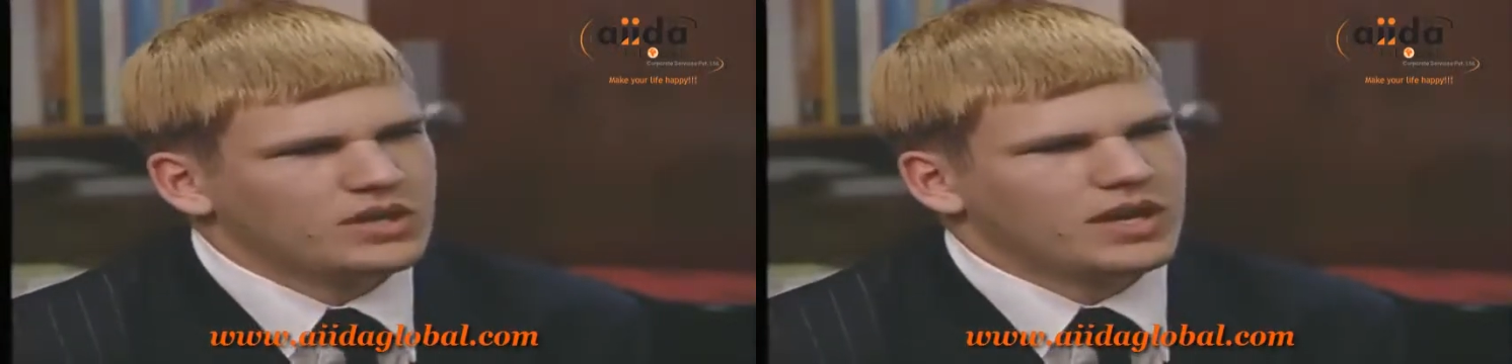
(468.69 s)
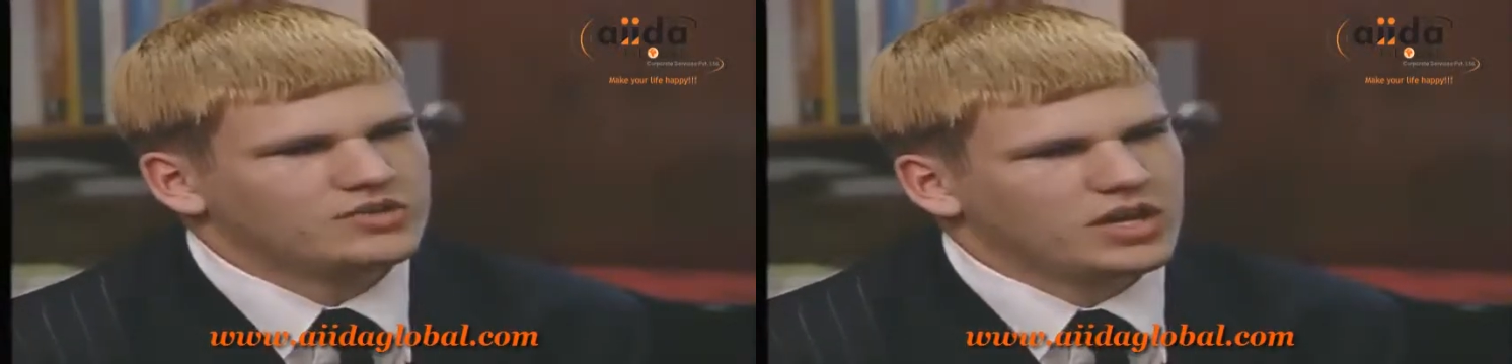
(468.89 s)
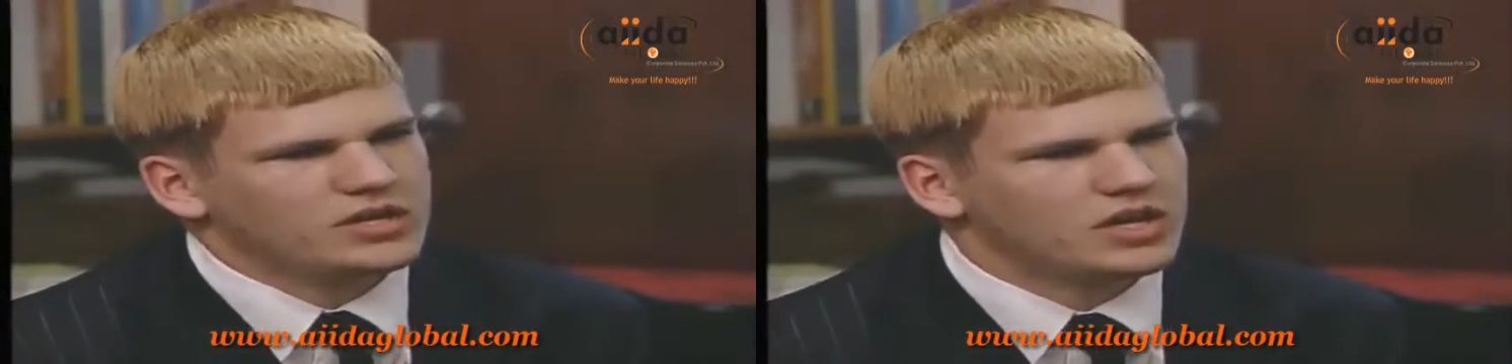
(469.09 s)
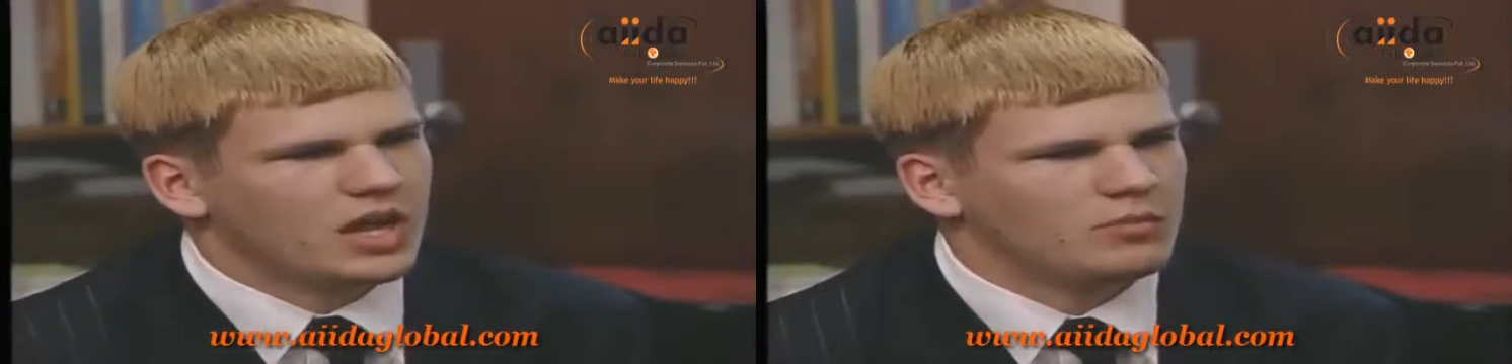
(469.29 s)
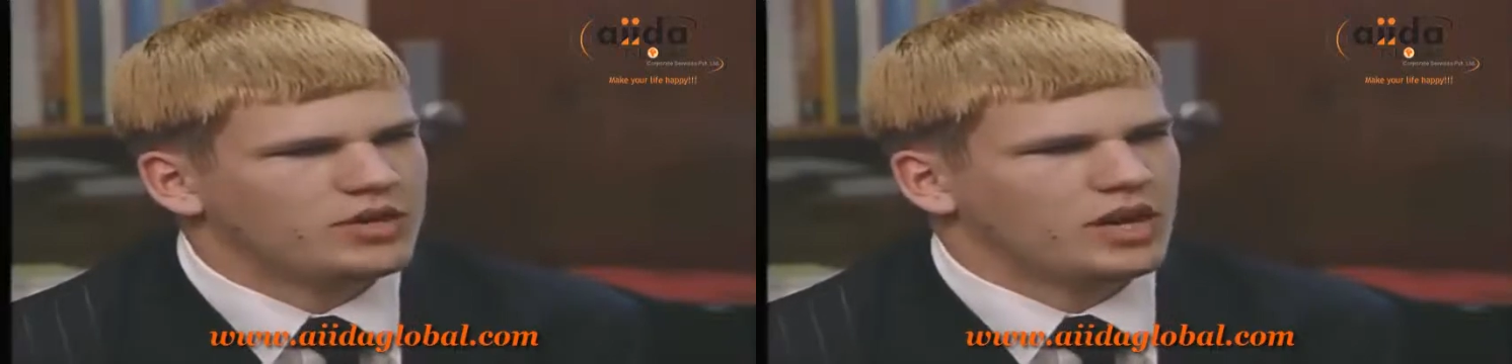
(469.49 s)
I tried to
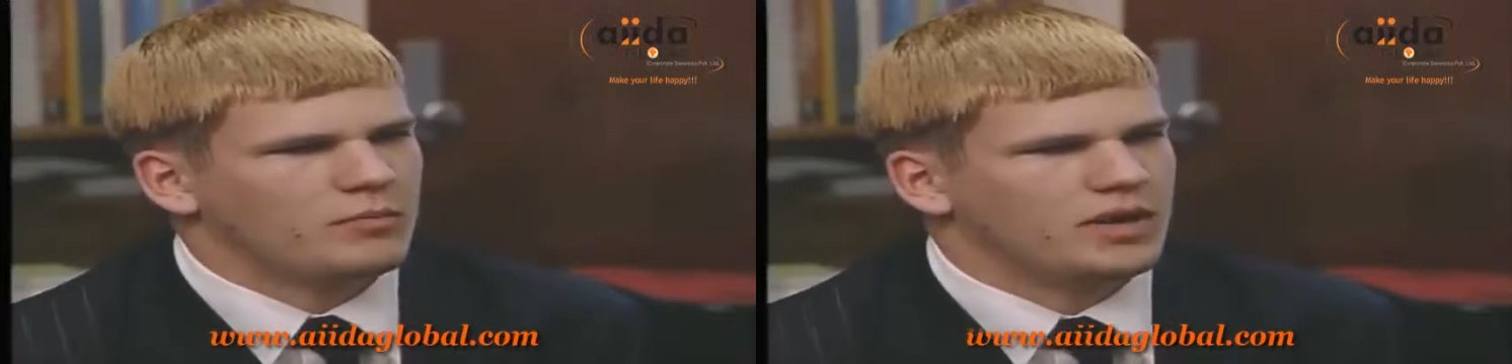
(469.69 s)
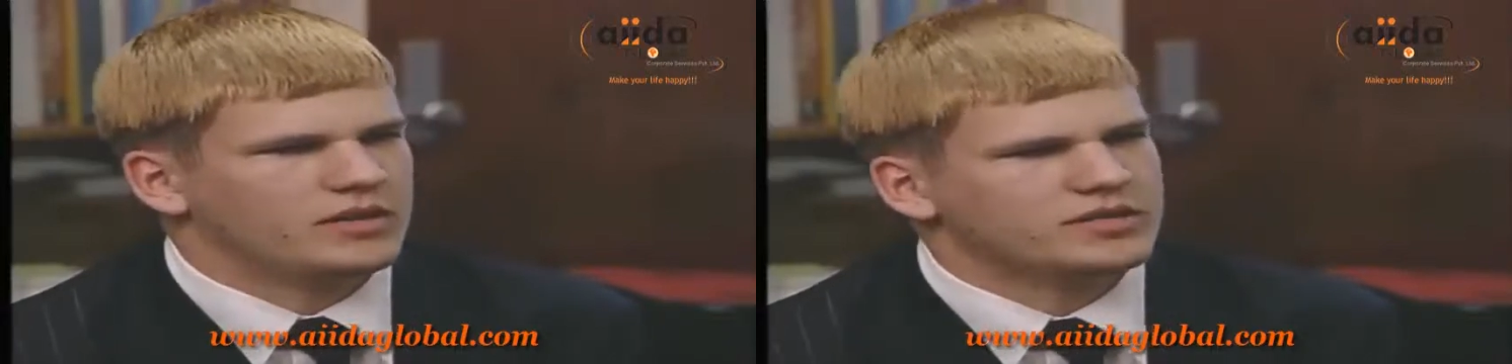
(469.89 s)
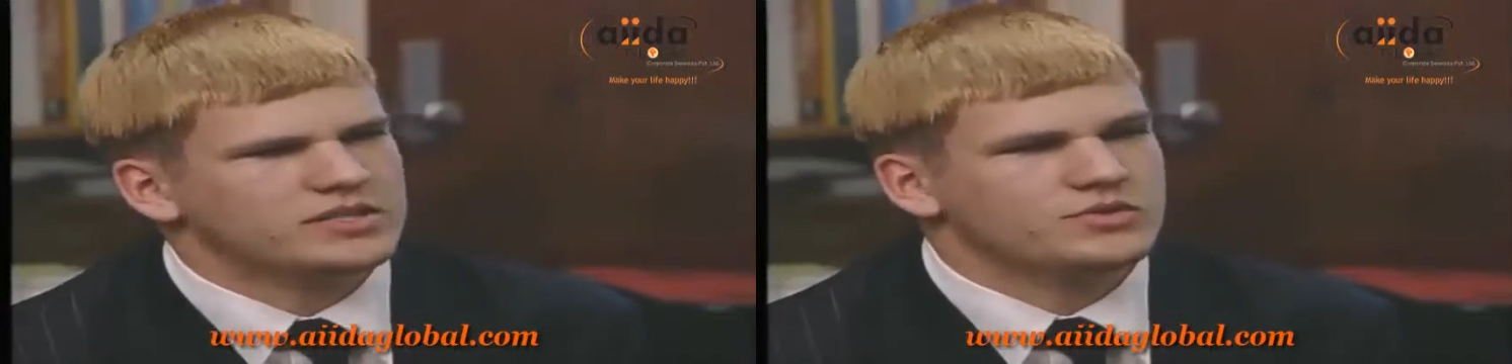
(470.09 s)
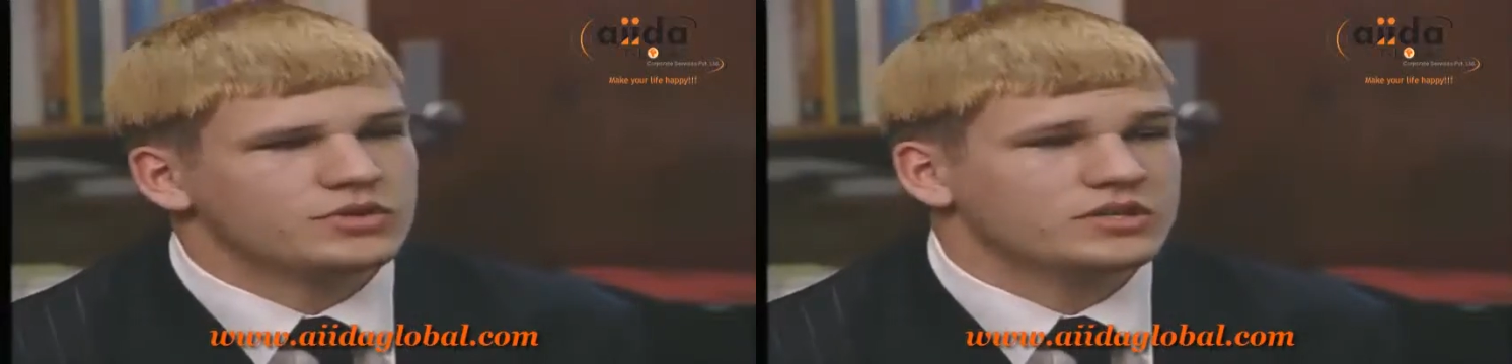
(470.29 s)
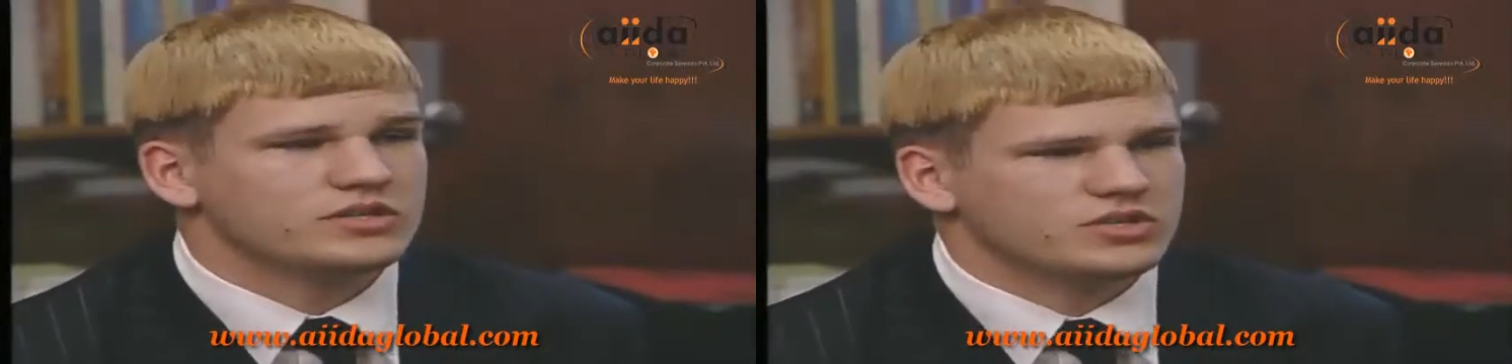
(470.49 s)
calm her down by listening to
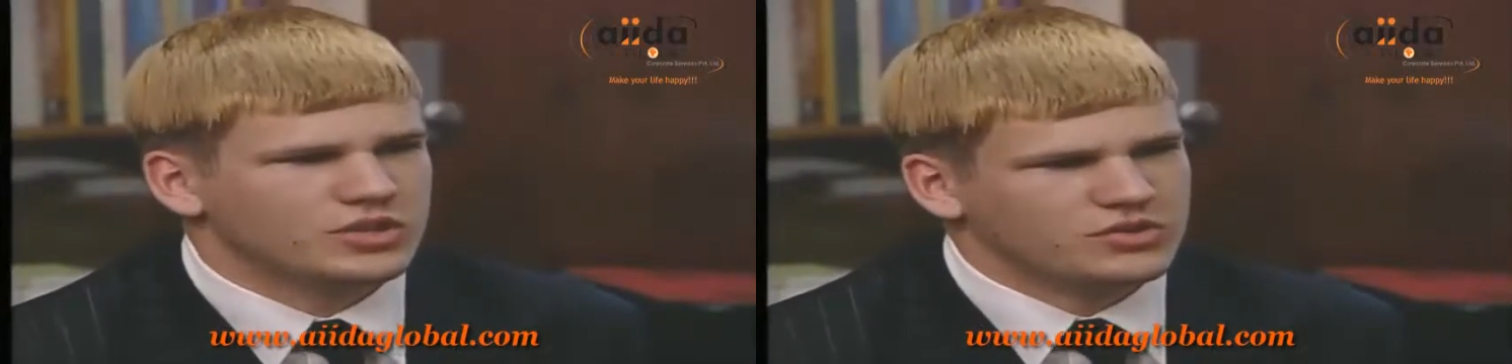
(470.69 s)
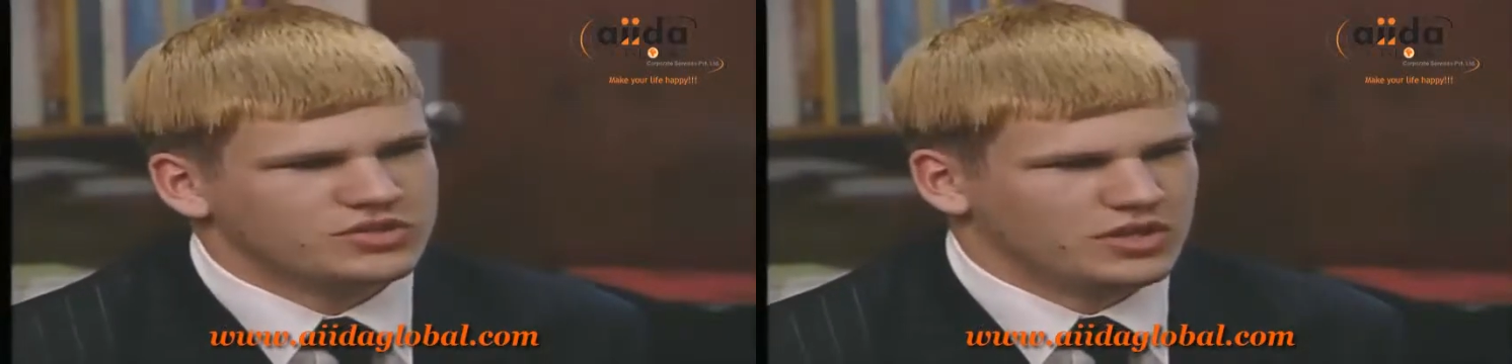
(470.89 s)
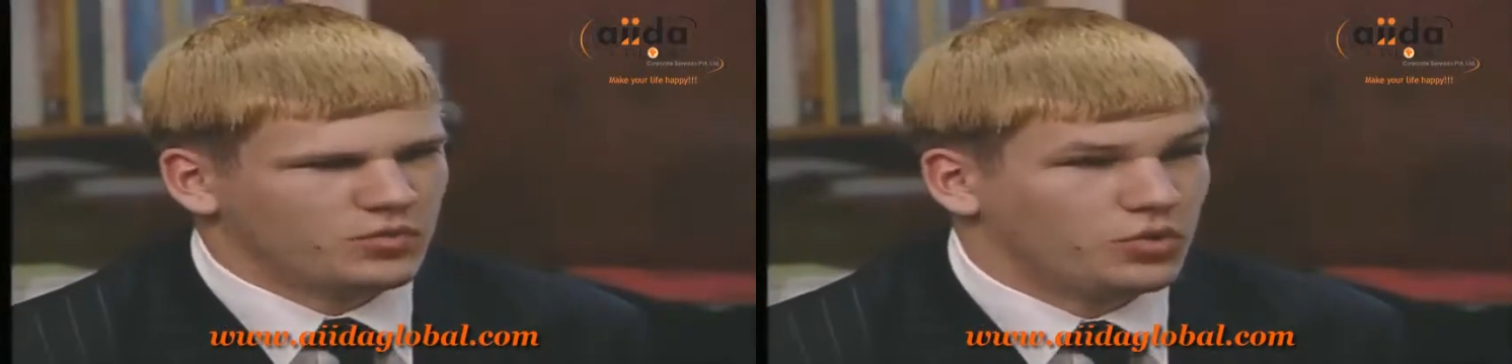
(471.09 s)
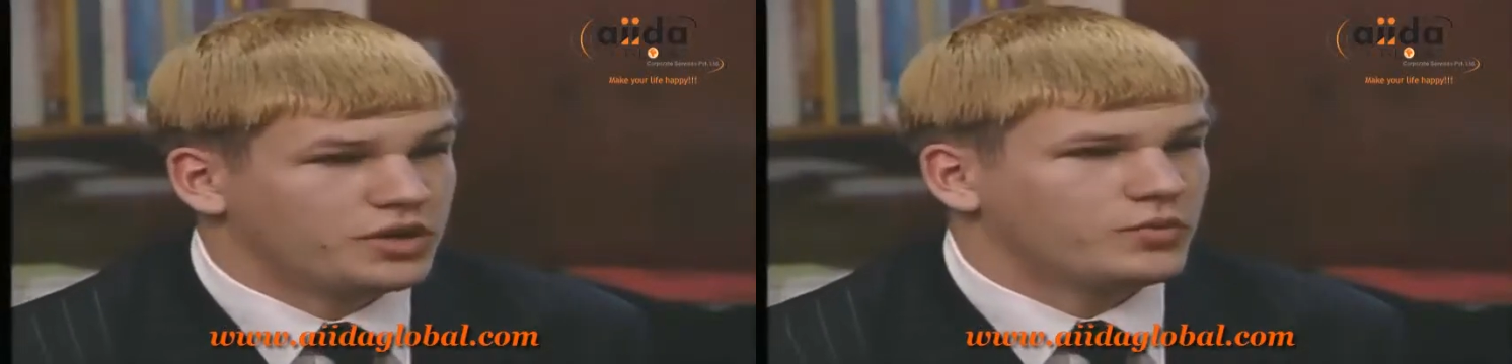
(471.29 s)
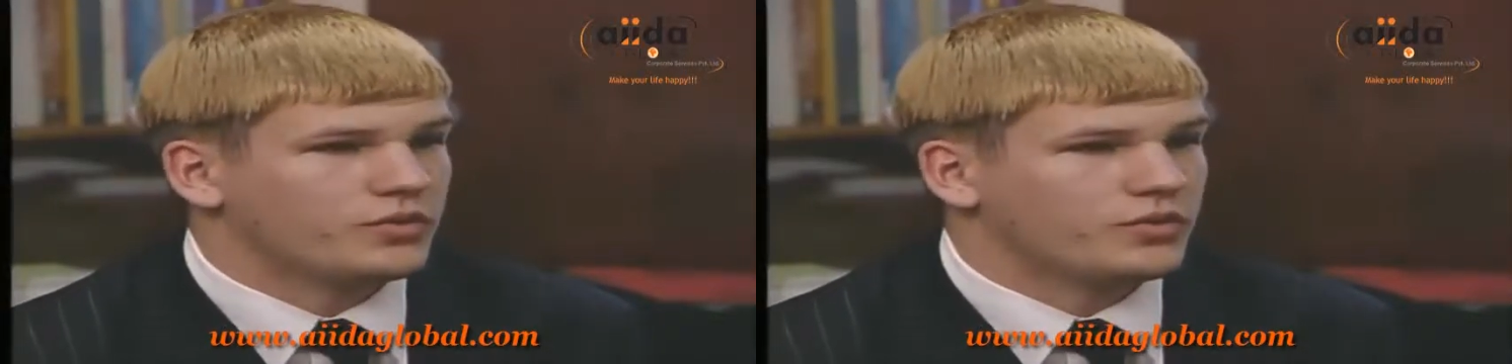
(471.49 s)
her concerns and working